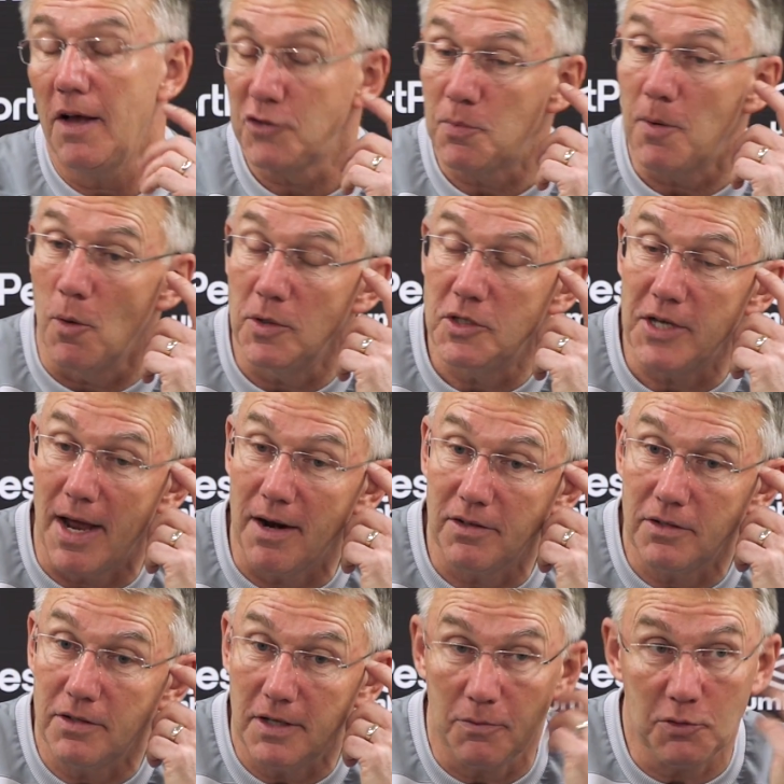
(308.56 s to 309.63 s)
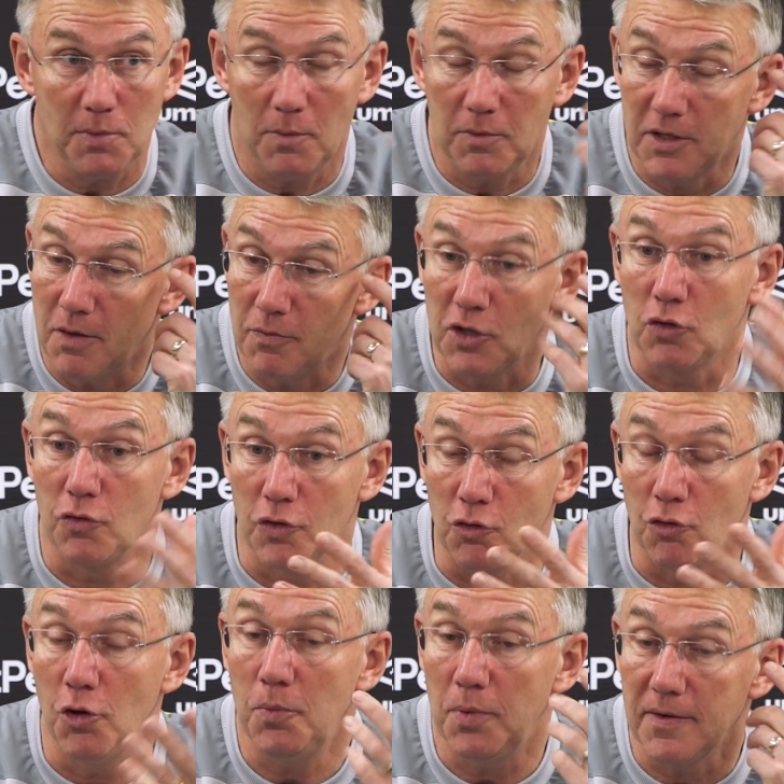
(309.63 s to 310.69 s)
I've spoke with Jared. I've spoke with the
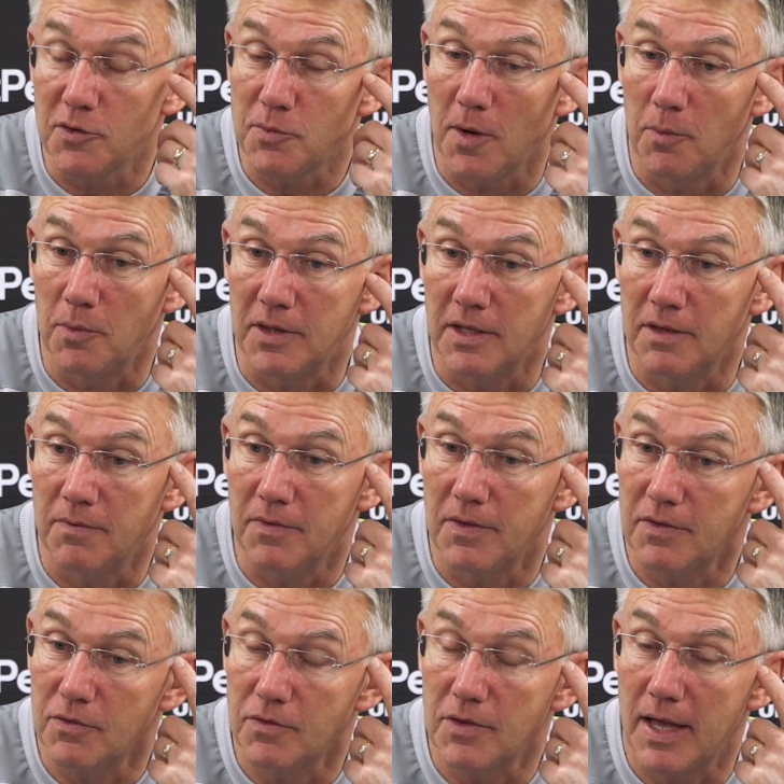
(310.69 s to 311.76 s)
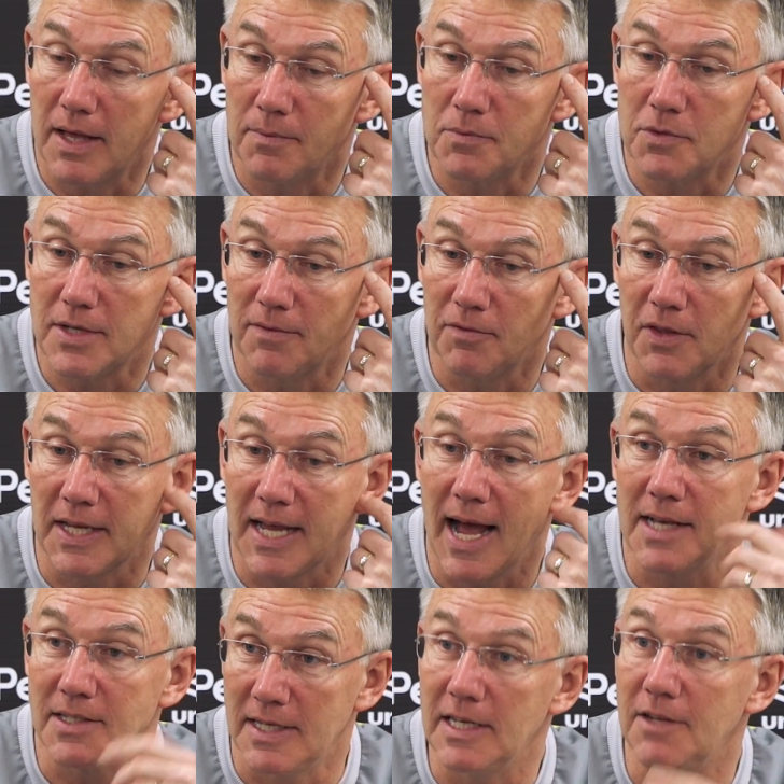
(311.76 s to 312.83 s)
group, and I've spoke with several of the
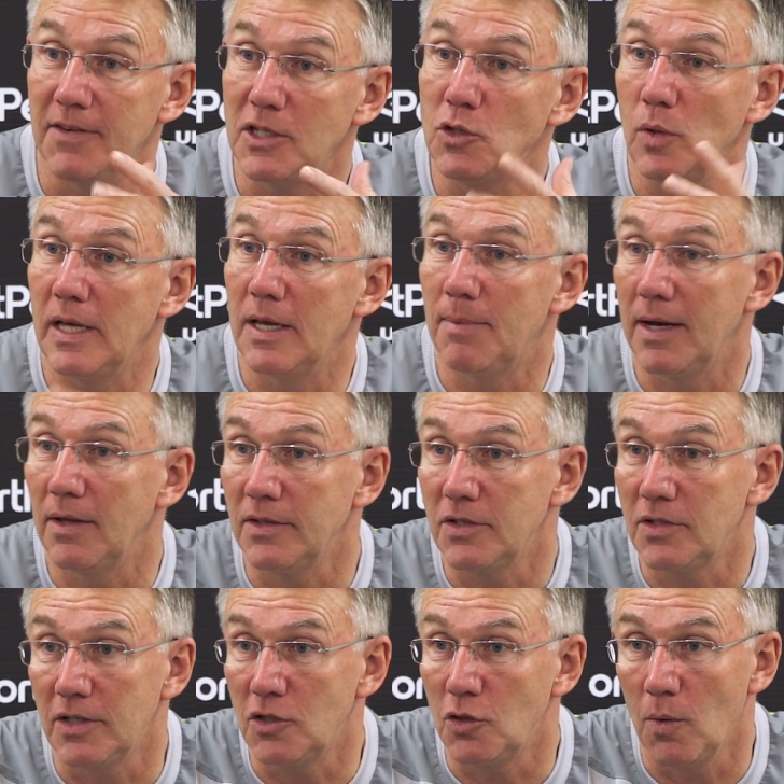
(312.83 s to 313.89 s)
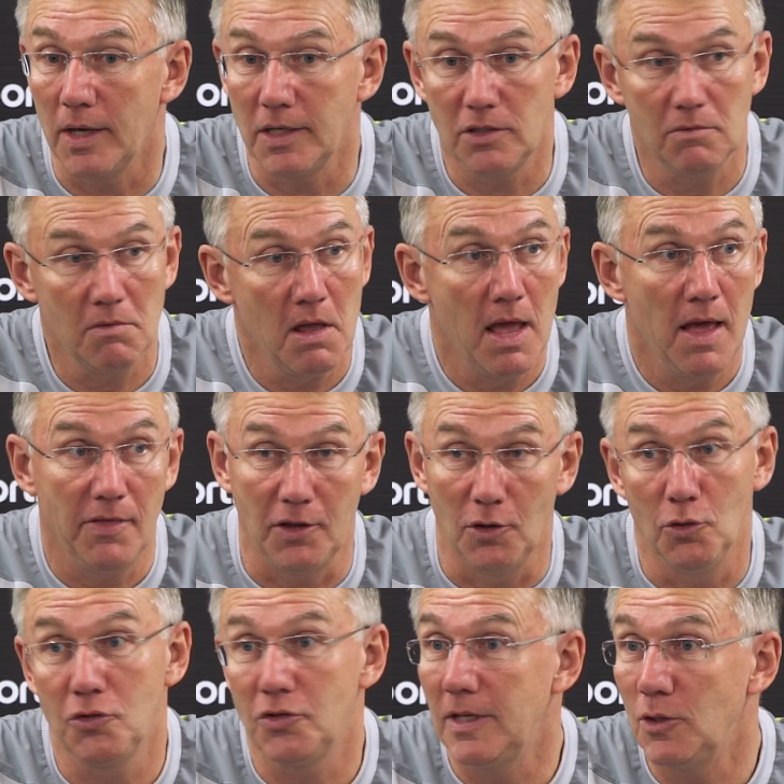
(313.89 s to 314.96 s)
guys individually about this situation. They
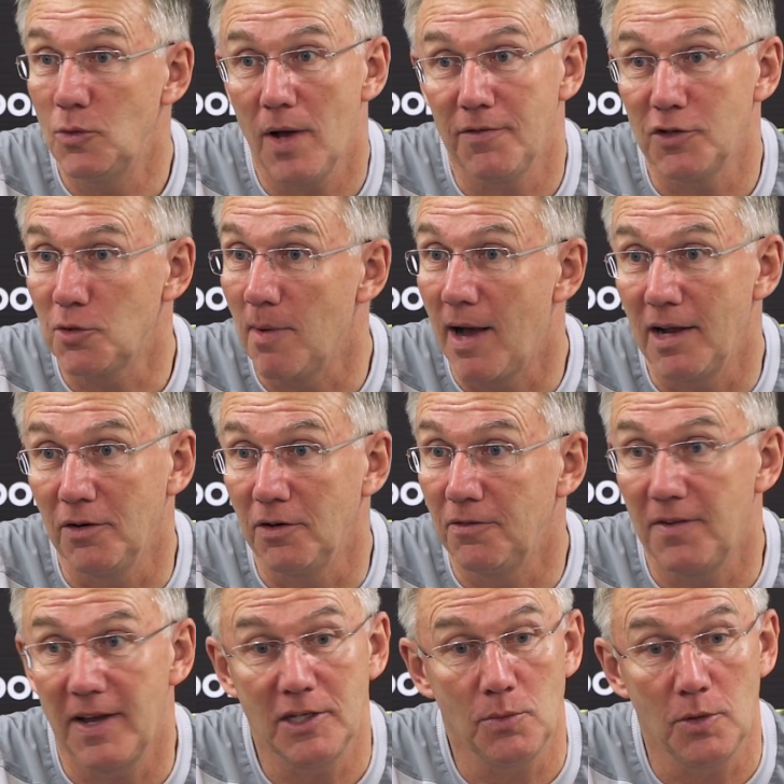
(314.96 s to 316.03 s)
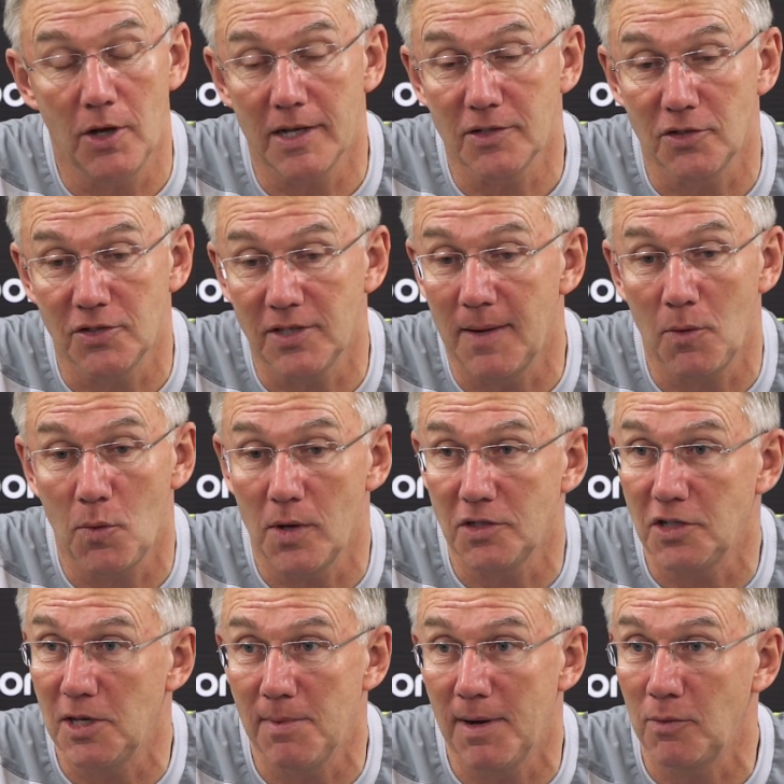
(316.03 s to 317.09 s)
all seem to have a smile on their face. We got asked the same
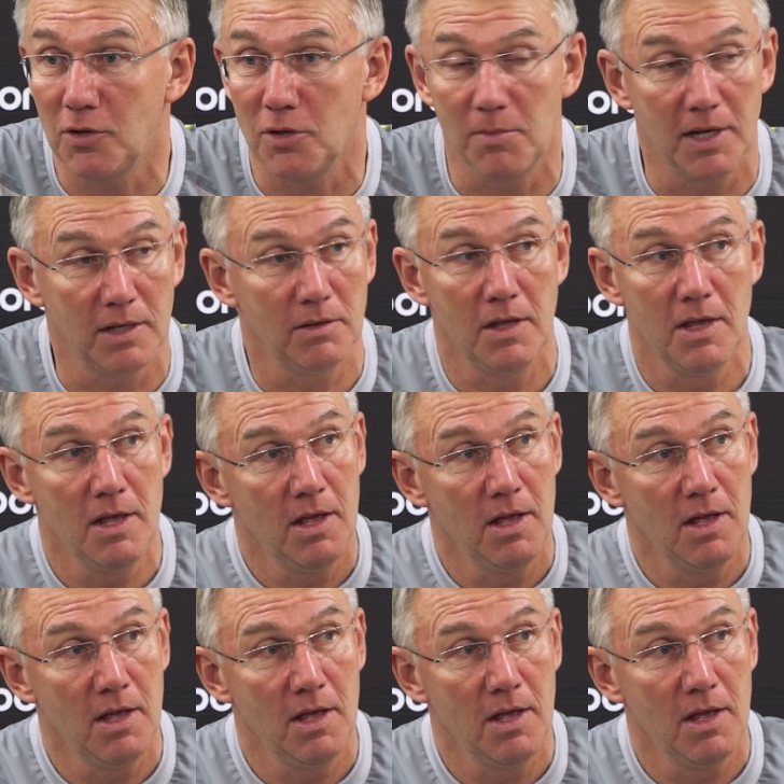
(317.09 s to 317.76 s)
question about Camille.